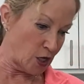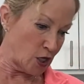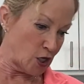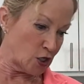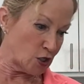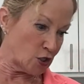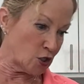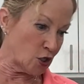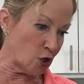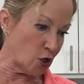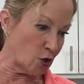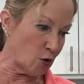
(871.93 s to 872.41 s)

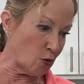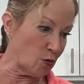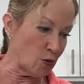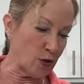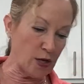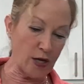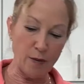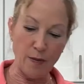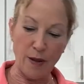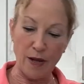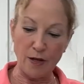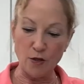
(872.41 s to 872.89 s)
So we'll
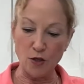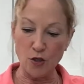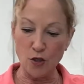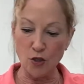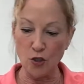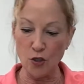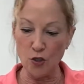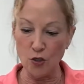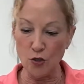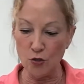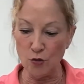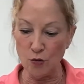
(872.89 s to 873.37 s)
get about
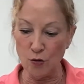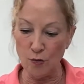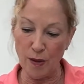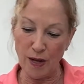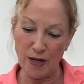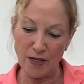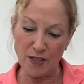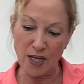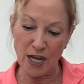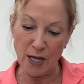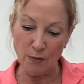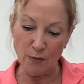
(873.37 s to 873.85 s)

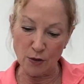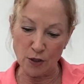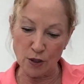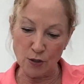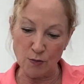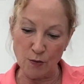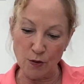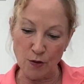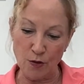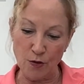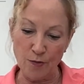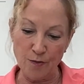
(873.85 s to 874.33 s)
a
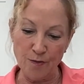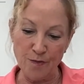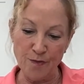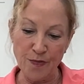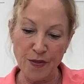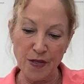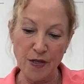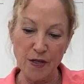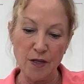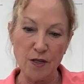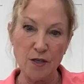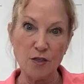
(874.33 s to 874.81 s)
tablespoon.
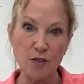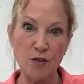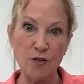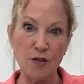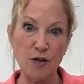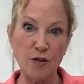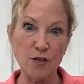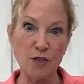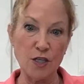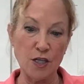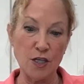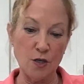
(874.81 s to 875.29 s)
So
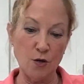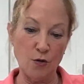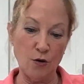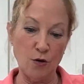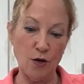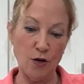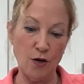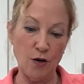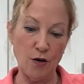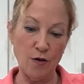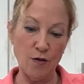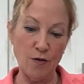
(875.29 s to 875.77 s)
there's the
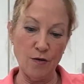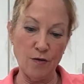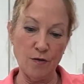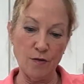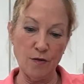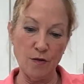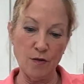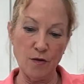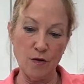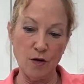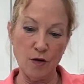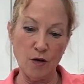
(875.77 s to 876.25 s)
oil
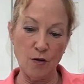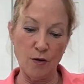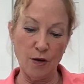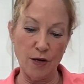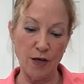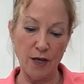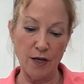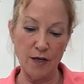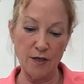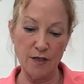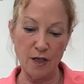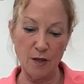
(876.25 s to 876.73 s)
going
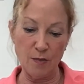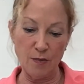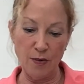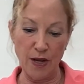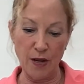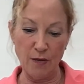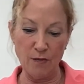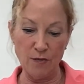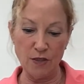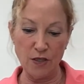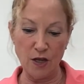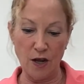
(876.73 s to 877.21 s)
in. The
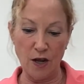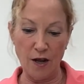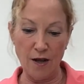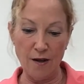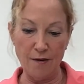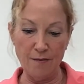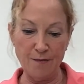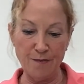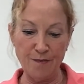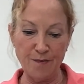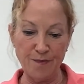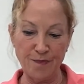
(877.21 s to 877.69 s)
pan was hot.
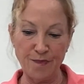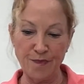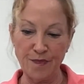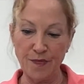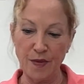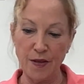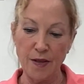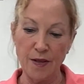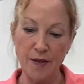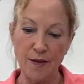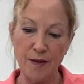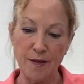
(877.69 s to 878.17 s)

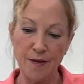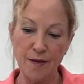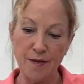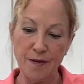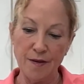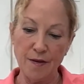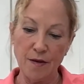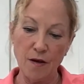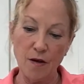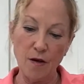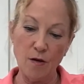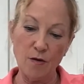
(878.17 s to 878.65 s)

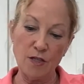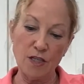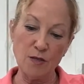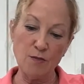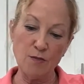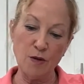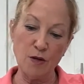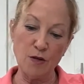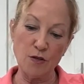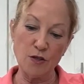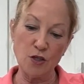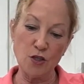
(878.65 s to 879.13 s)
Oh, it
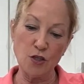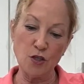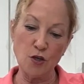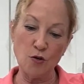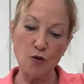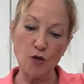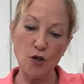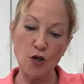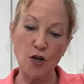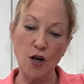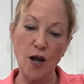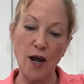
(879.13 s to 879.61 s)
smells so
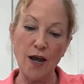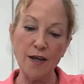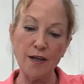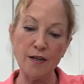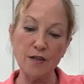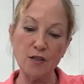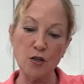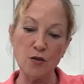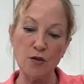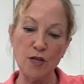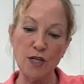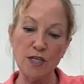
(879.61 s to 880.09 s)
good.
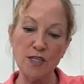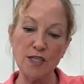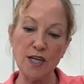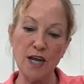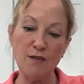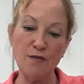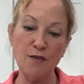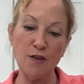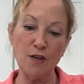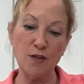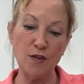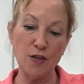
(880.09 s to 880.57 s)
So these
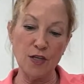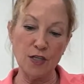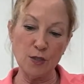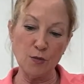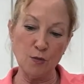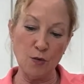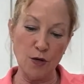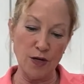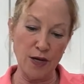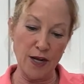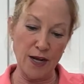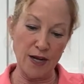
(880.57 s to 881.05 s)
have this
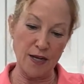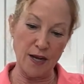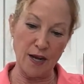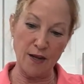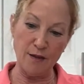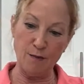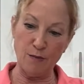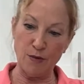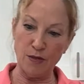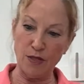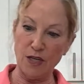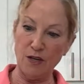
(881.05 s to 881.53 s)
one
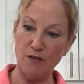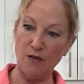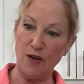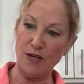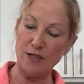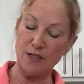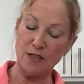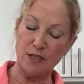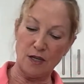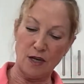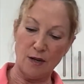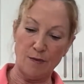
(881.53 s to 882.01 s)
I believe
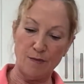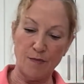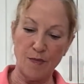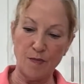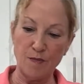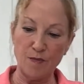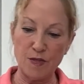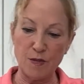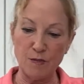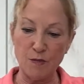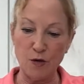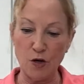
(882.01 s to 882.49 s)
has
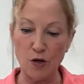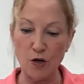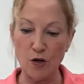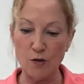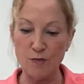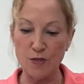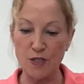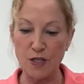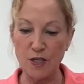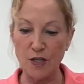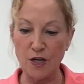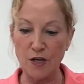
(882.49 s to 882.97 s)
some
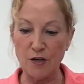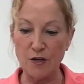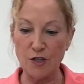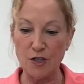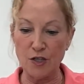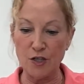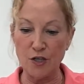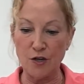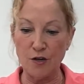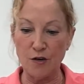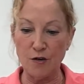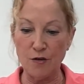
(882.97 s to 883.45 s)
herbs in there
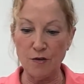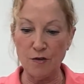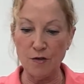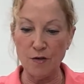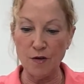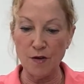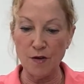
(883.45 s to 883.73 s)
too.